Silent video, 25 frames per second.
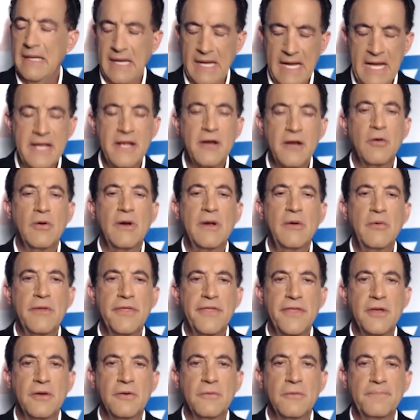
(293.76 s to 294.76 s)
I agree
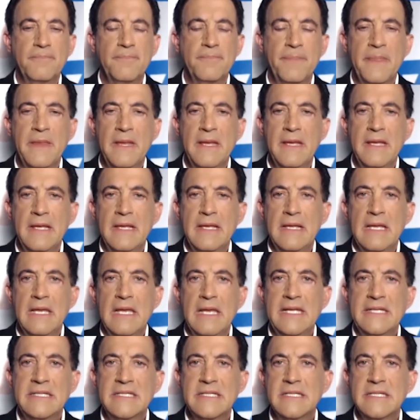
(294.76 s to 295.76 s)
with you.
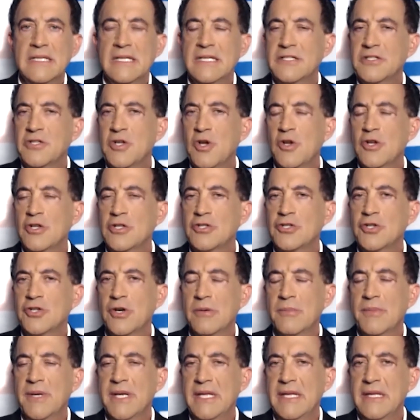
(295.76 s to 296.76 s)
Let's go to
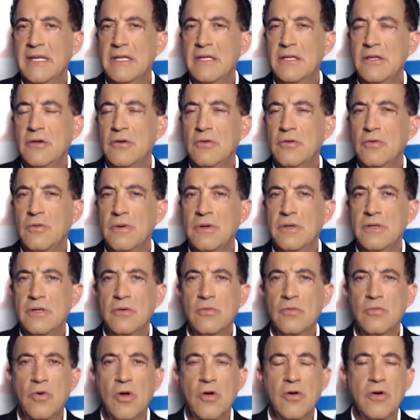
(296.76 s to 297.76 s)
Germany. You
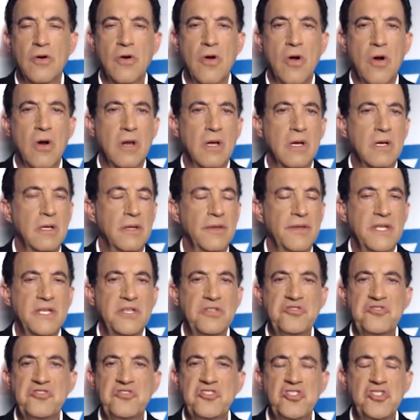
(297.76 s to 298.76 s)
wrote an article
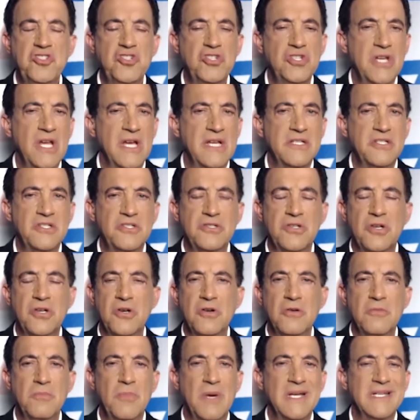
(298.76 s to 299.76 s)
that just
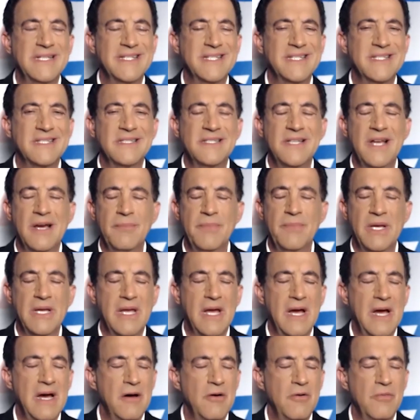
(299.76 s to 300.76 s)
turned my stomach.
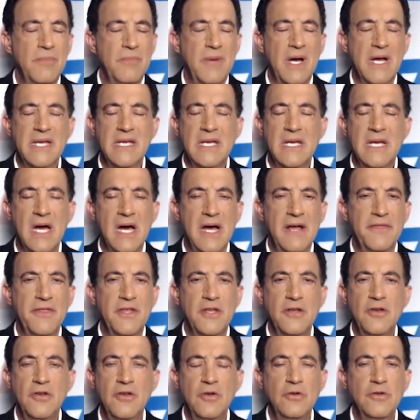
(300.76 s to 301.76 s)
Oh my God, the
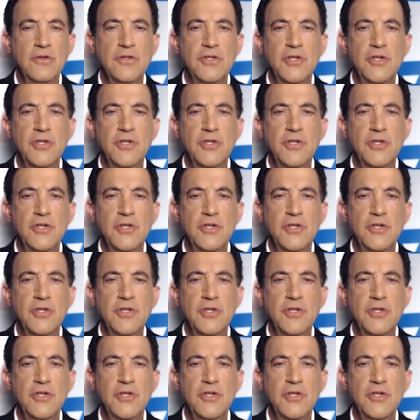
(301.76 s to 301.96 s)
news